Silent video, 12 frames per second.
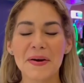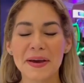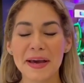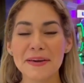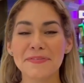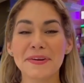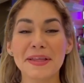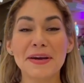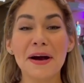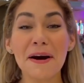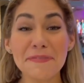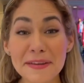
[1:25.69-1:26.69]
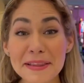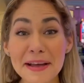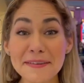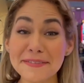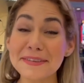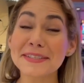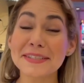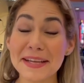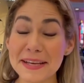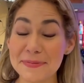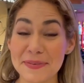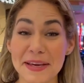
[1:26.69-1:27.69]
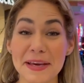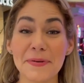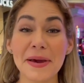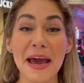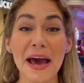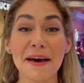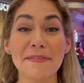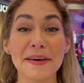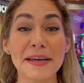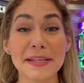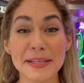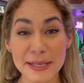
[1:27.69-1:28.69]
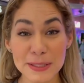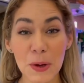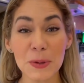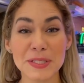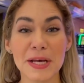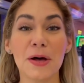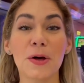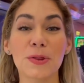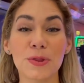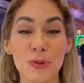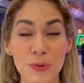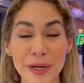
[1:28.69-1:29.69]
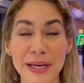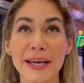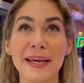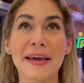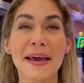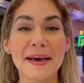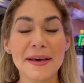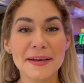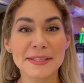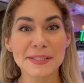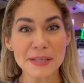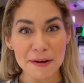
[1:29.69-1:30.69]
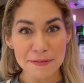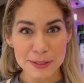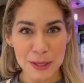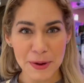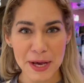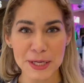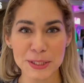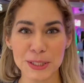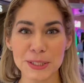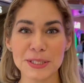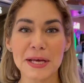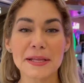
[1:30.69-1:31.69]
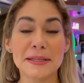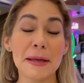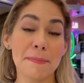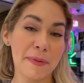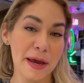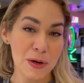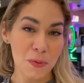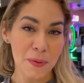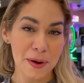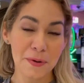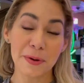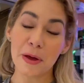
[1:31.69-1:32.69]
Okay, for the coffee lovers like me, we have in this hotel three Starbucks locations. The main one or